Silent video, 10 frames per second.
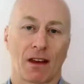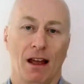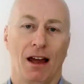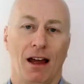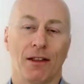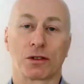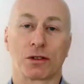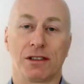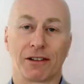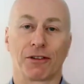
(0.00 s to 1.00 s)
the laws
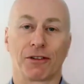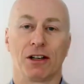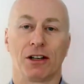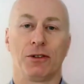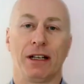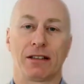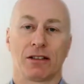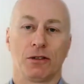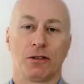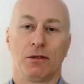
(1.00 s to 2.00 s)
are different, and you need
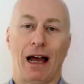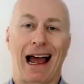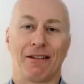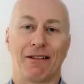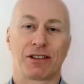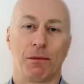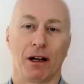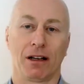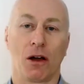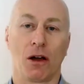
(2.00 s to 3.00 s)
to have
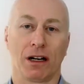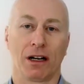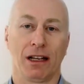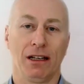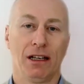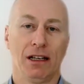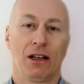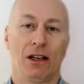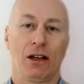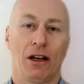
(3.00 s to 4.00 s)
someone locally,
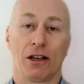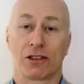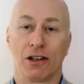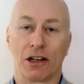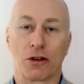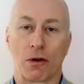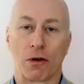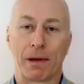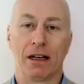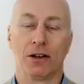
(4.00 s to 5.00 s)
certainly a
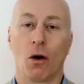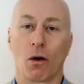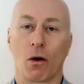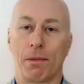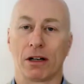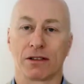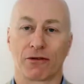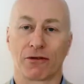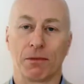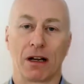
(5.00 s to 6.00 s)
European or a person
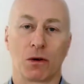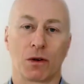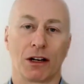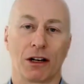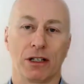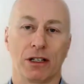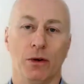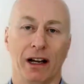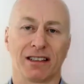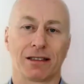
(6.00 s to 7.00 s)
from the local country, who
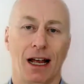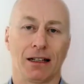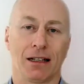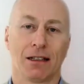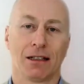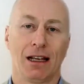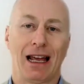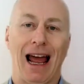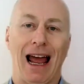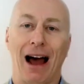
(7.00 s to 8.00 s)
understands
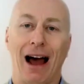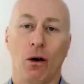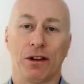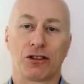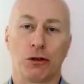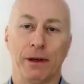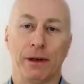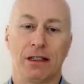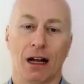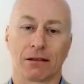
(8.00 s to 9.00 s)
how this should be
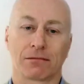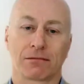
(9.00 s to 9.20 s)
done.